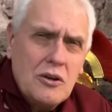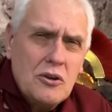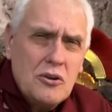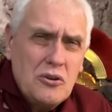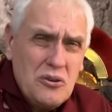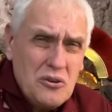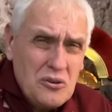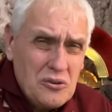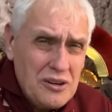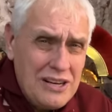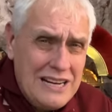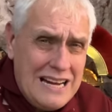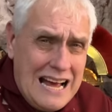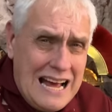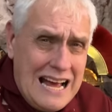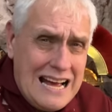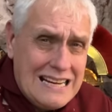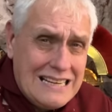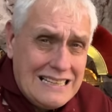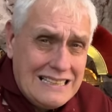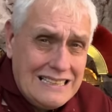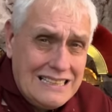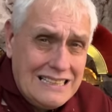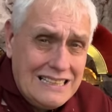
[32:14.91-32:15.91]
You're in
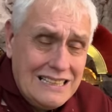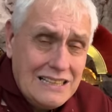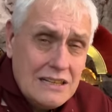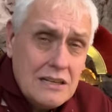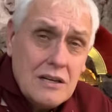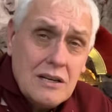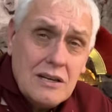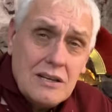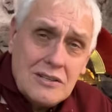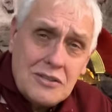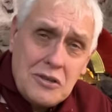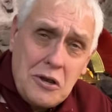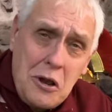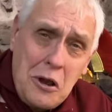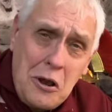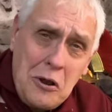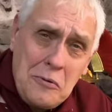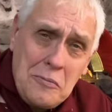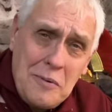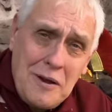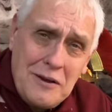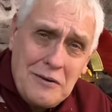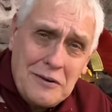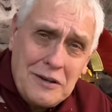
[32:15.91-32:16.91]
agony. So how
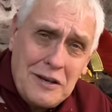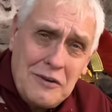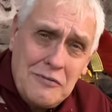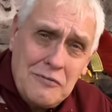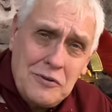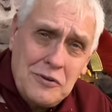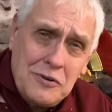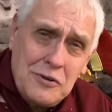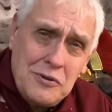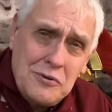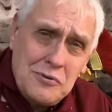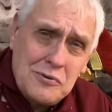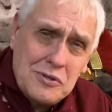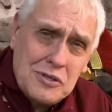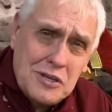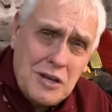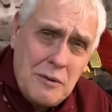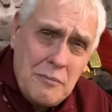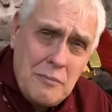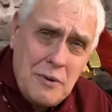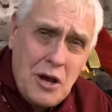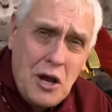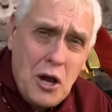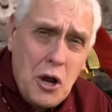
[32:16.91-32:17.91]
about giving you
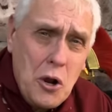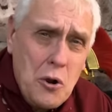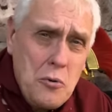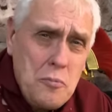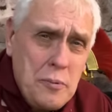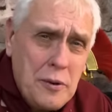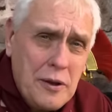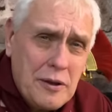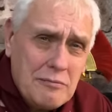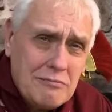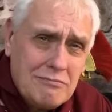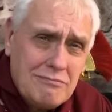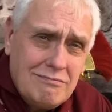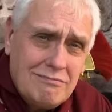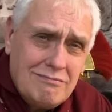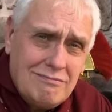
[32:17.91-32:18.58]
some opium?